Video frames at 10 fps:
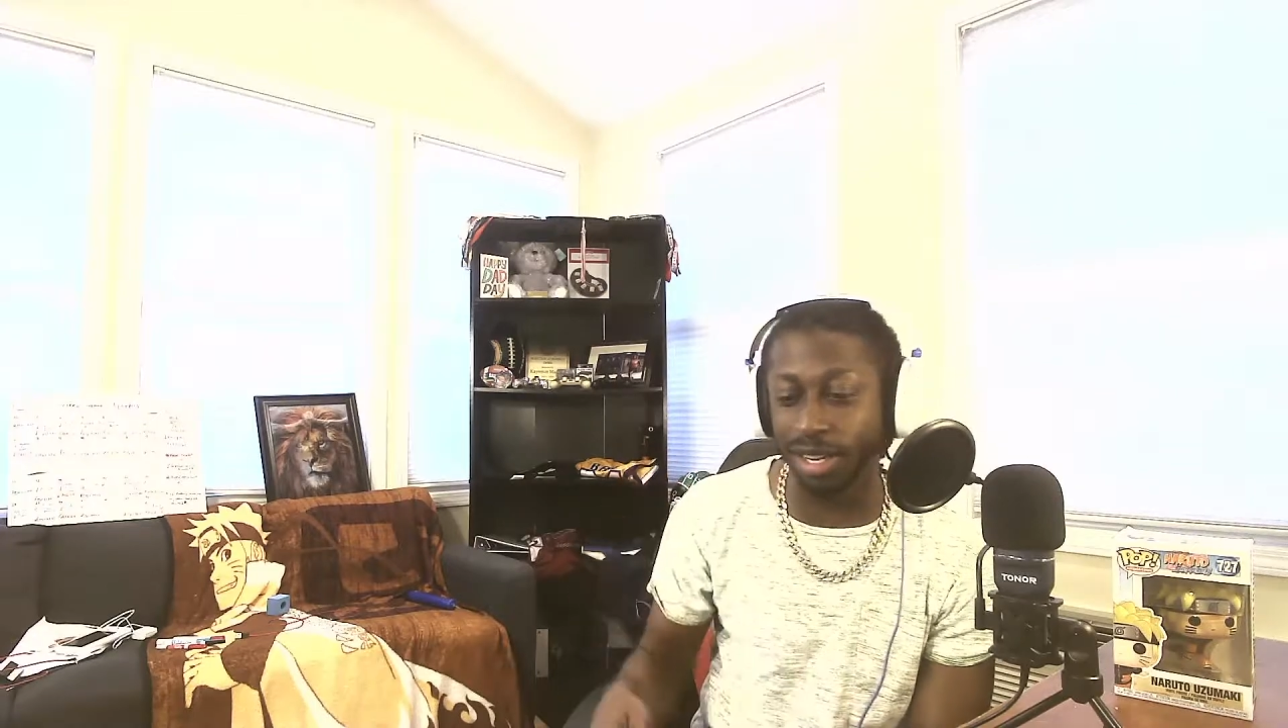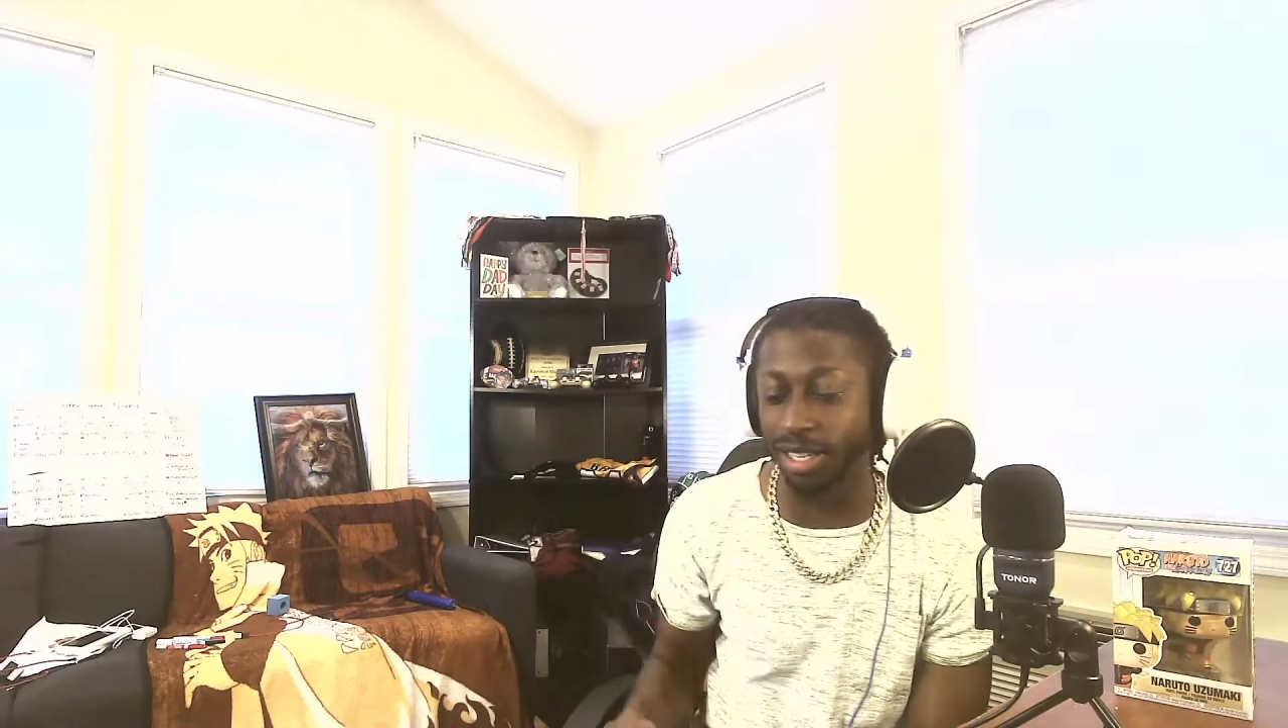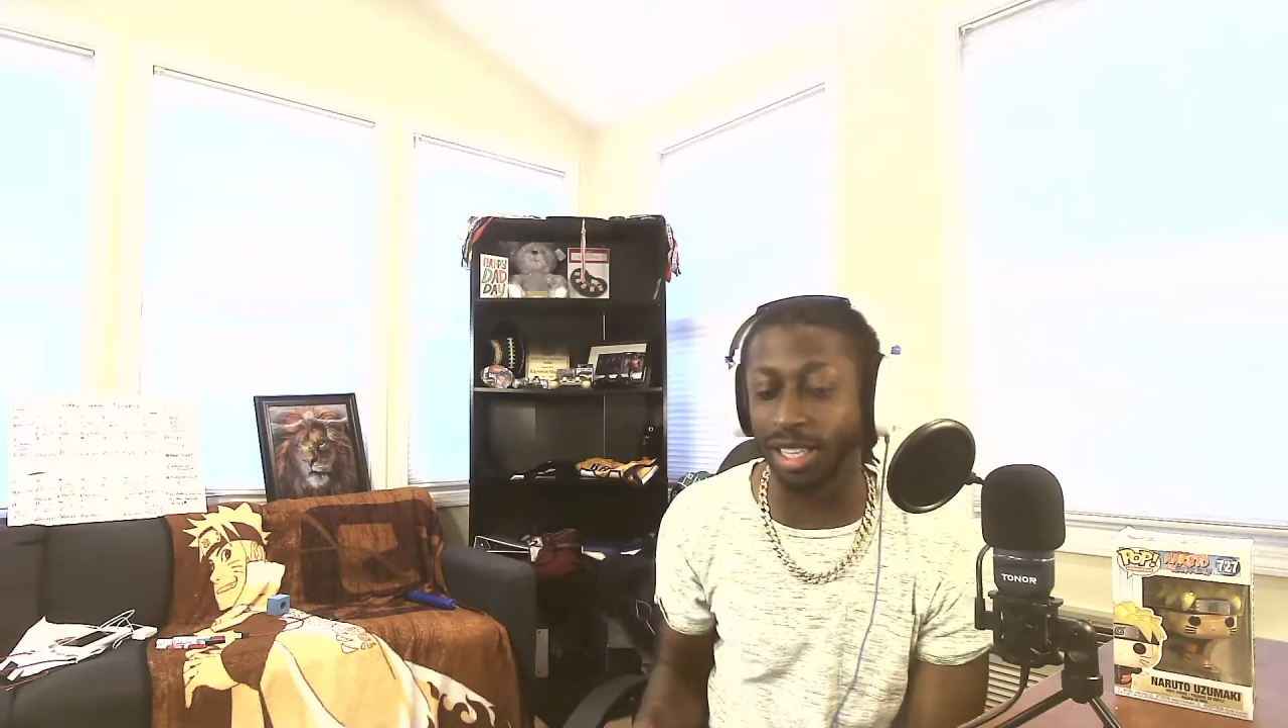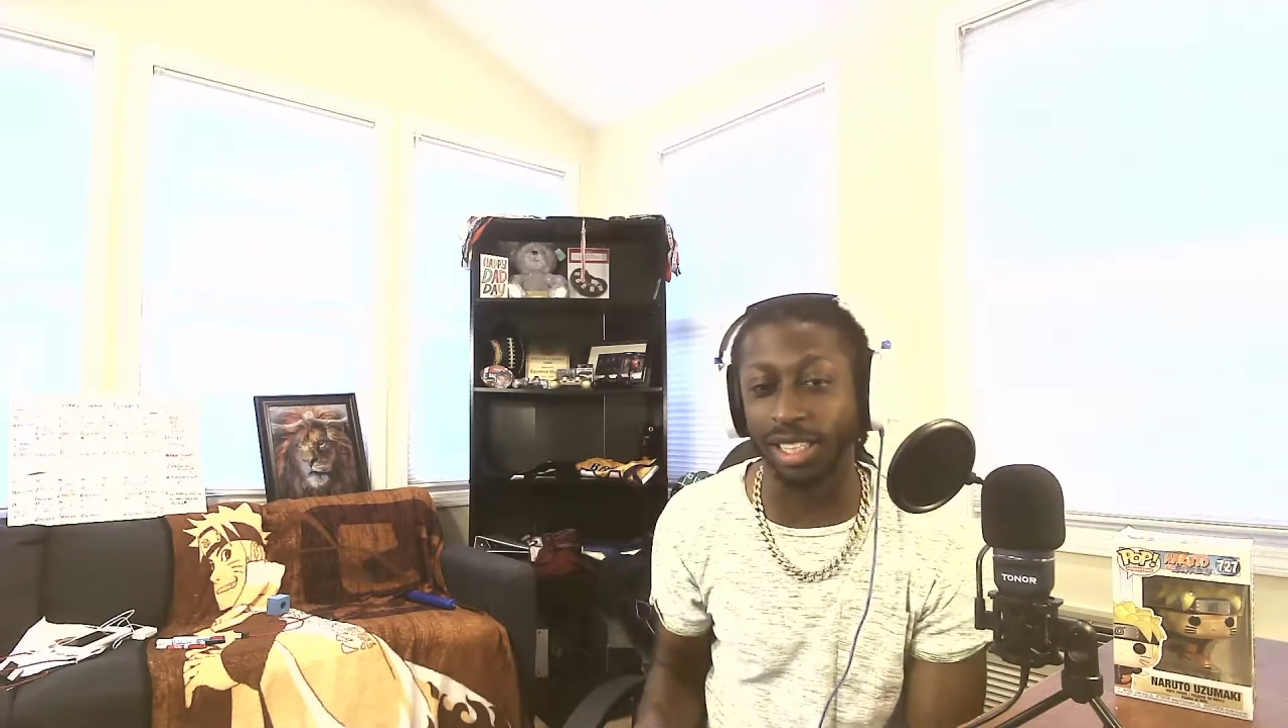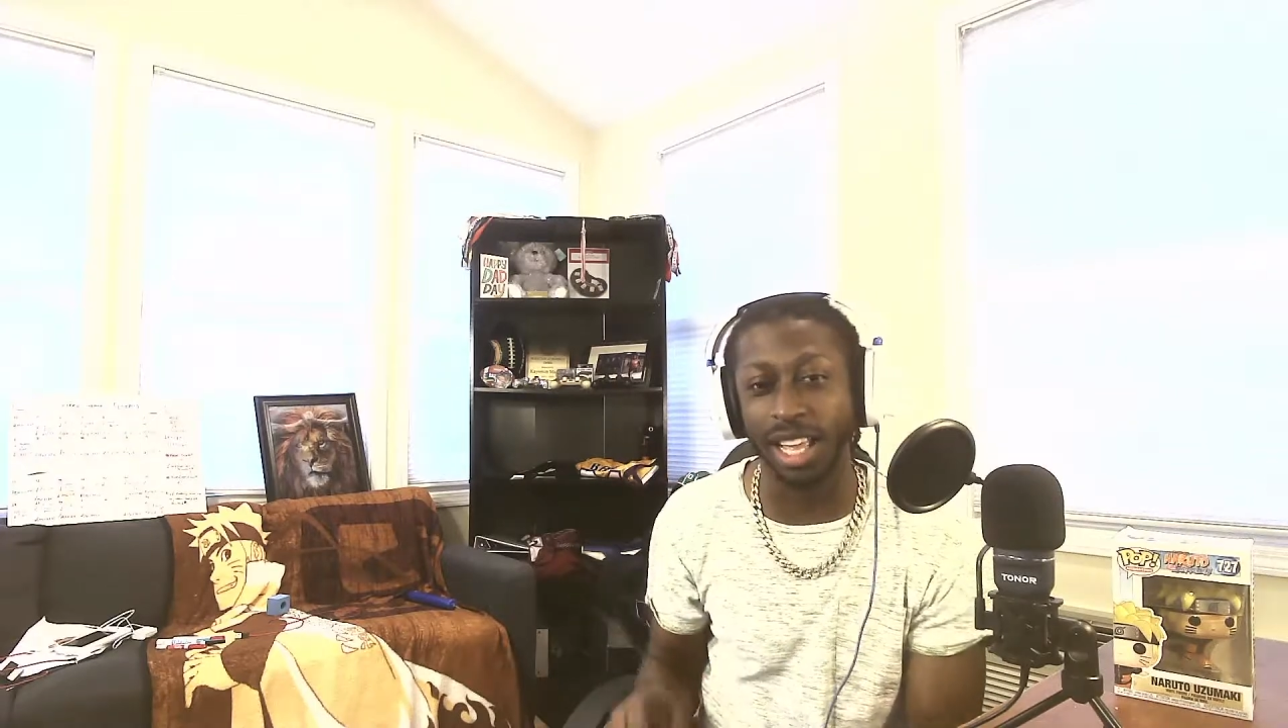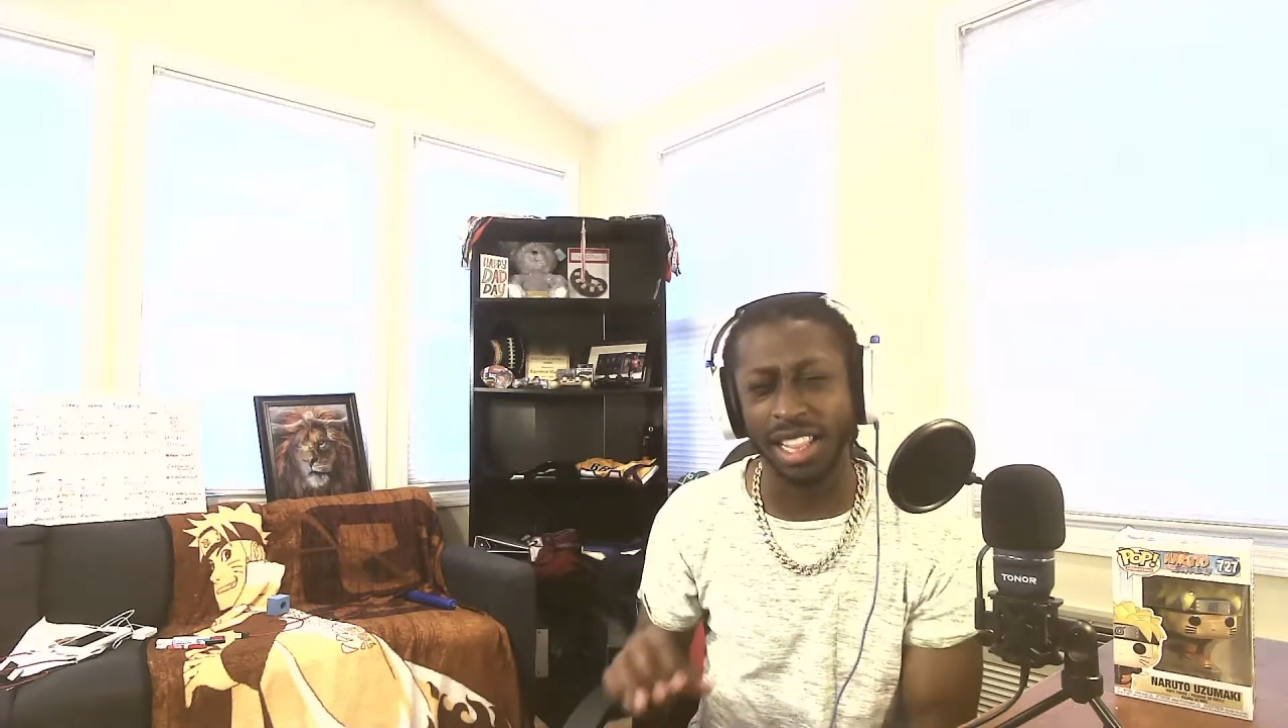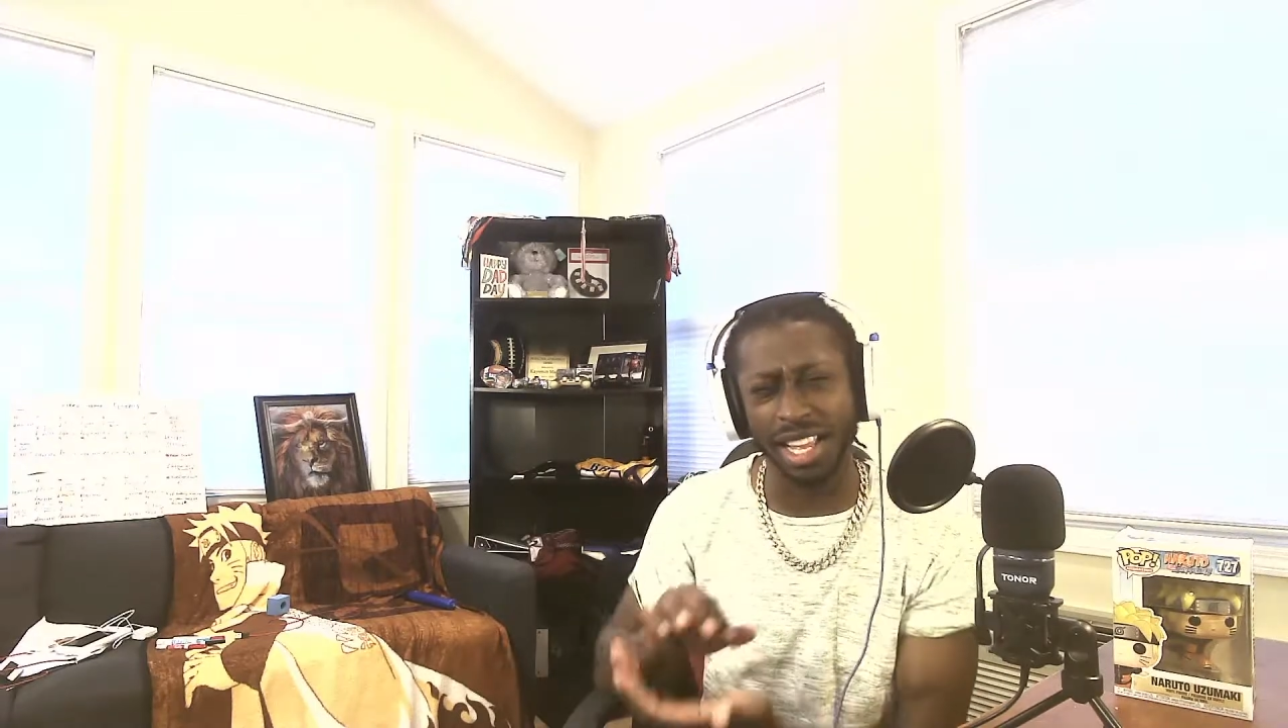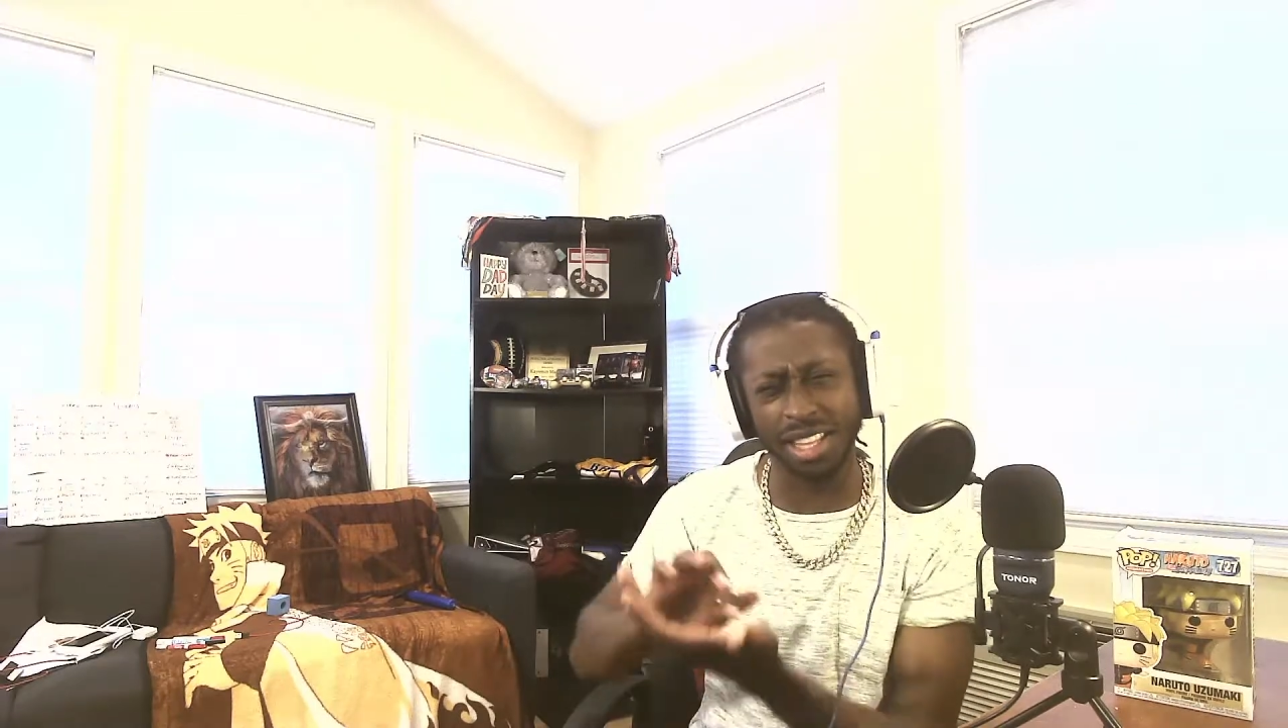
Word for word: Like had